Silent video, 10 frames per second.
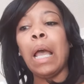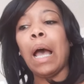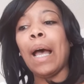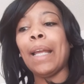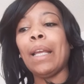
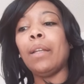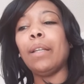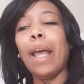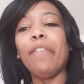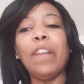I
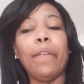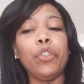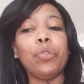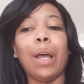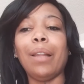have never
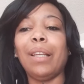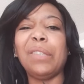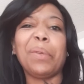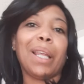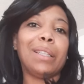tried
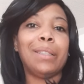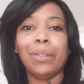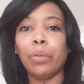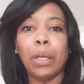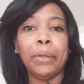these with like
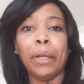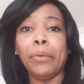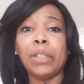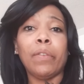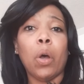steel cut
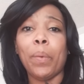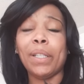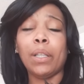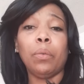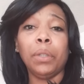oats. I've
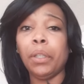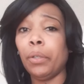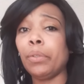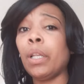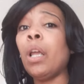always only
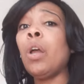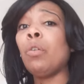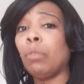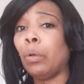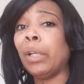used
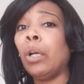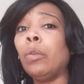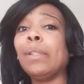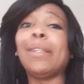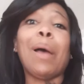rolled
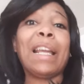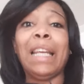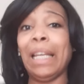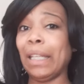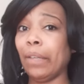oats, so I
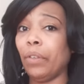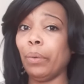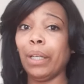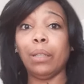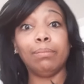can't give you
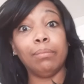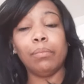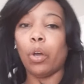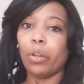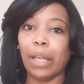
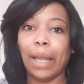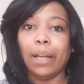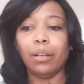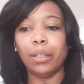any on that,